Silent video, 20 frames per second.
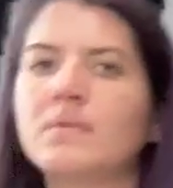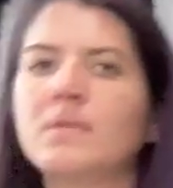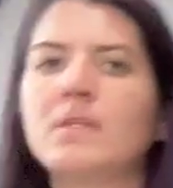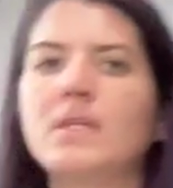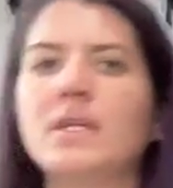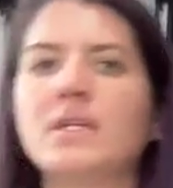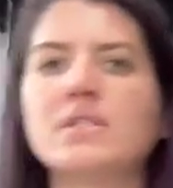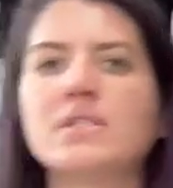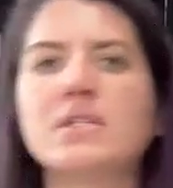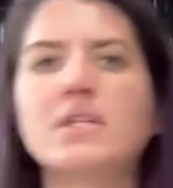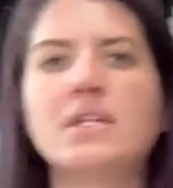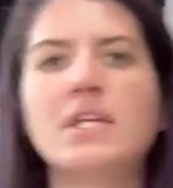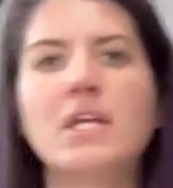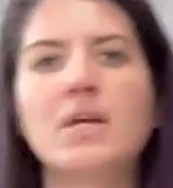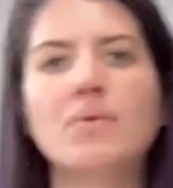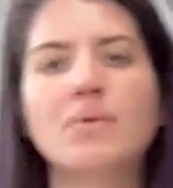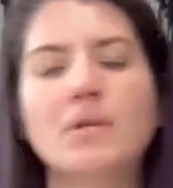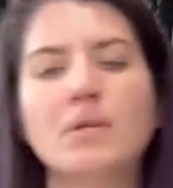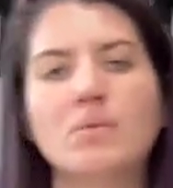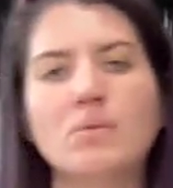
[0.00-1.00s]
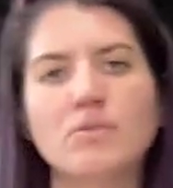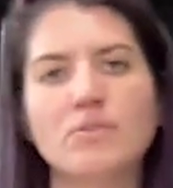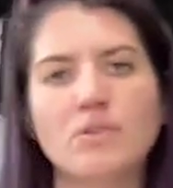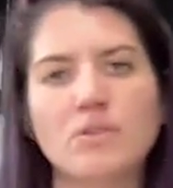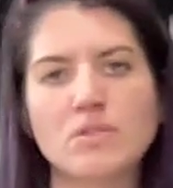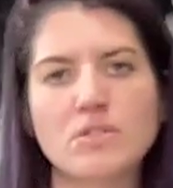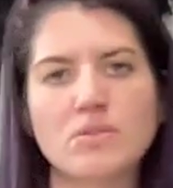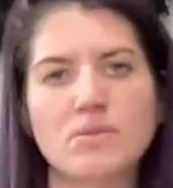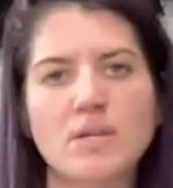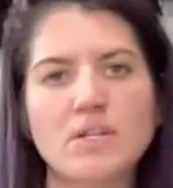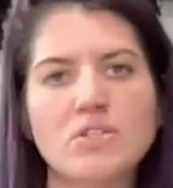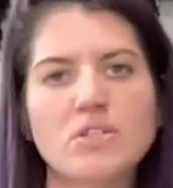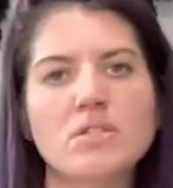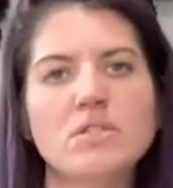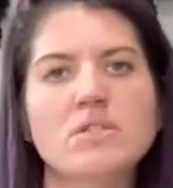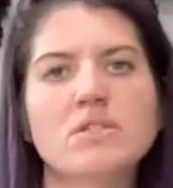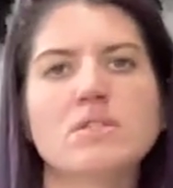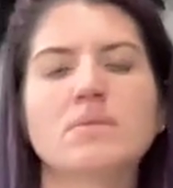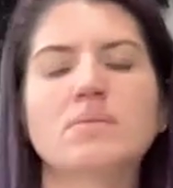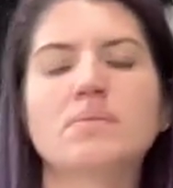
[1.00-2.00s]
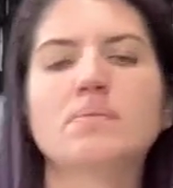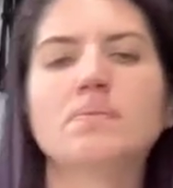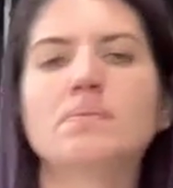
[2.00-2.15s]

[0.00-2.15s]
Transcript: Next inhale, we're going to reverse directions.